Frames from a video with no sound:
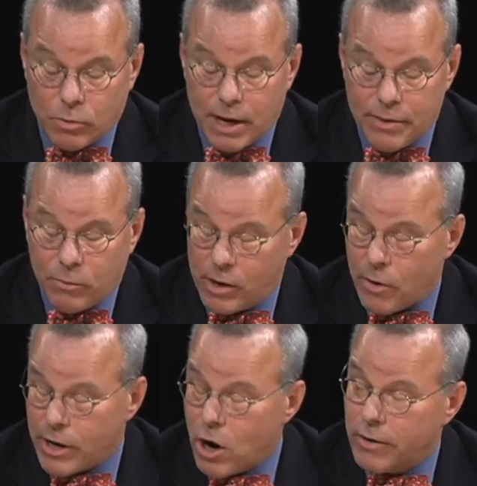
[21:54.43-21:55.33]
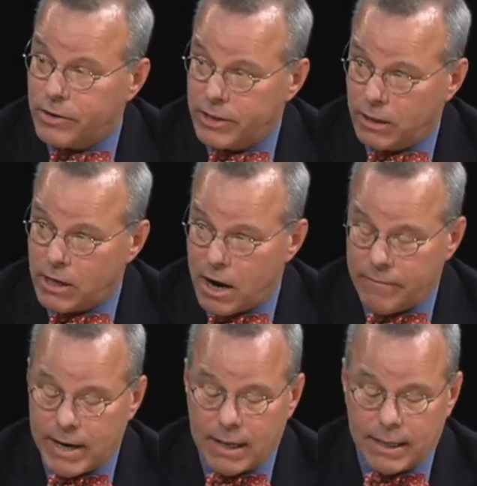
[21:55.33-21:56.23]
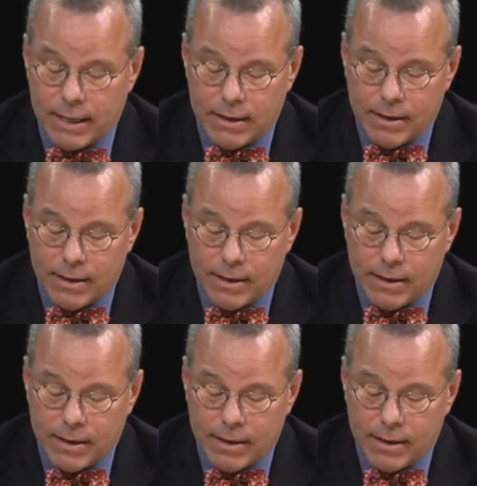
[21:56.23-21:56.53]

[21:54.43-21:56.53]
I think we already are the Silicon Valley.